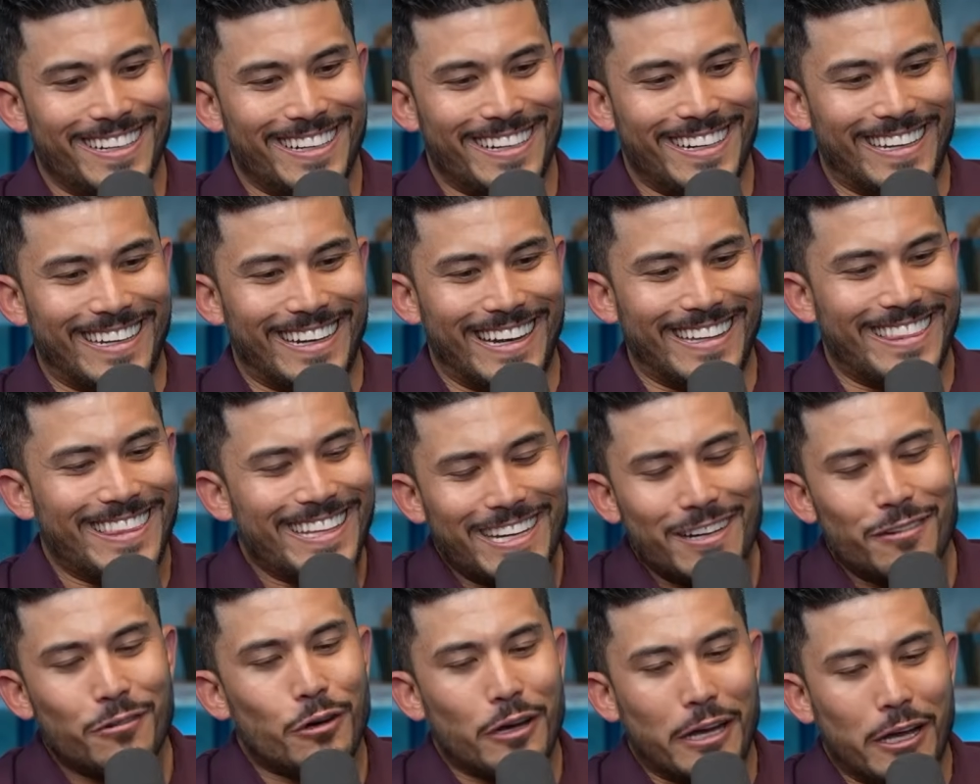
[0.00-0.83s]
And I
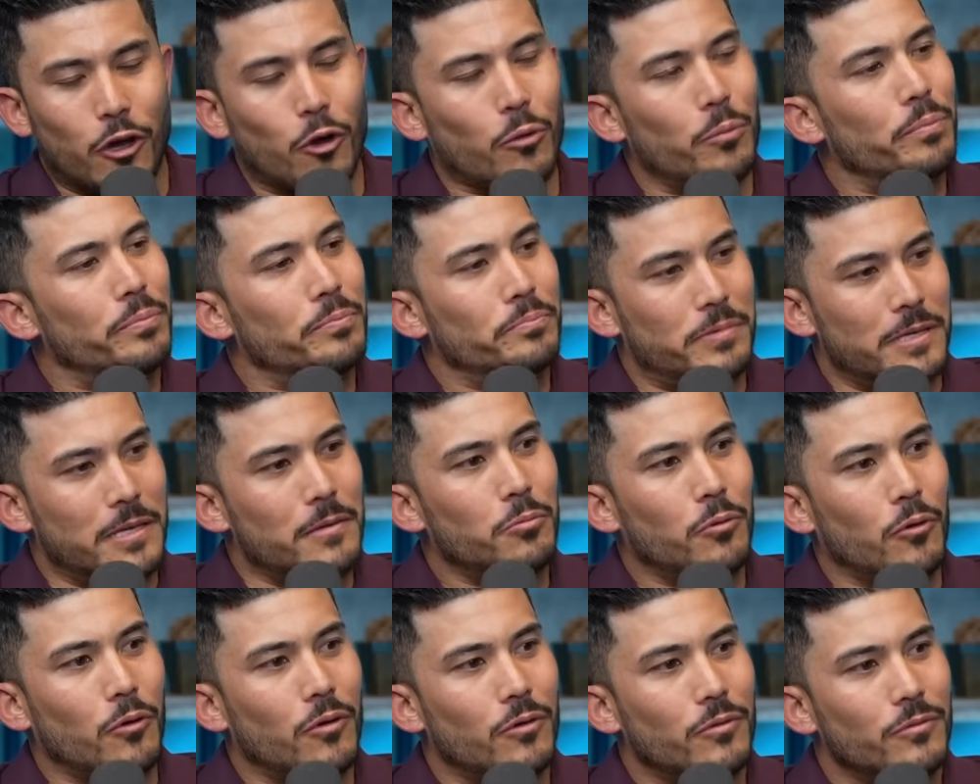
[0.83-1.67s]
think it will help
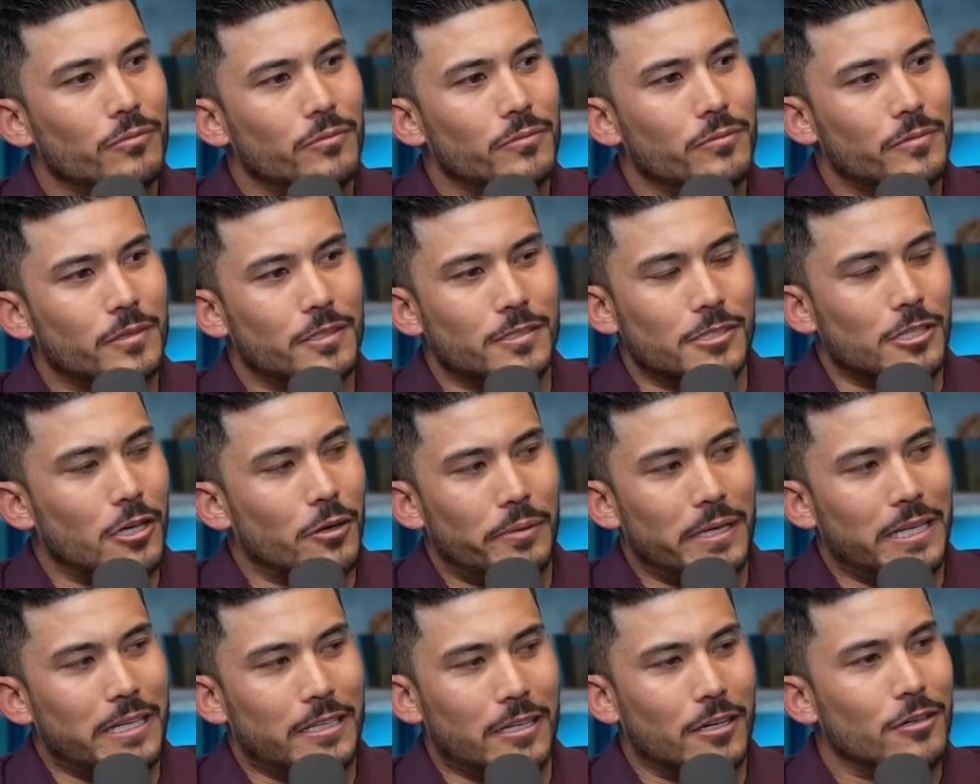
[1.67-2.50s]
people because
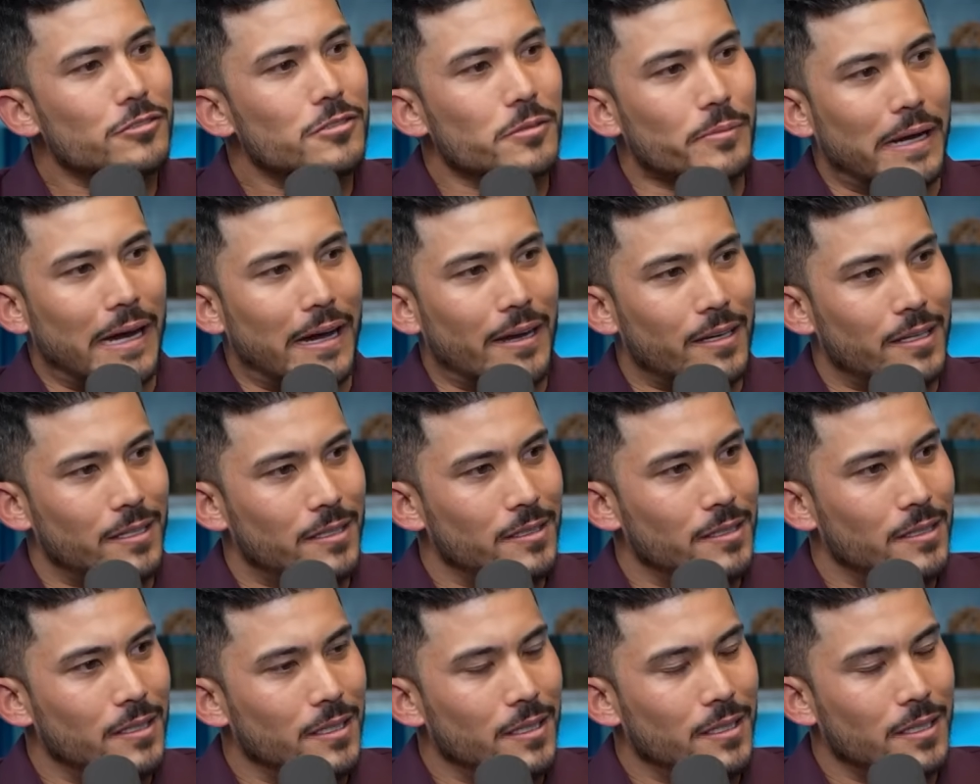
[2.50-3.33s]
nobody knows about it.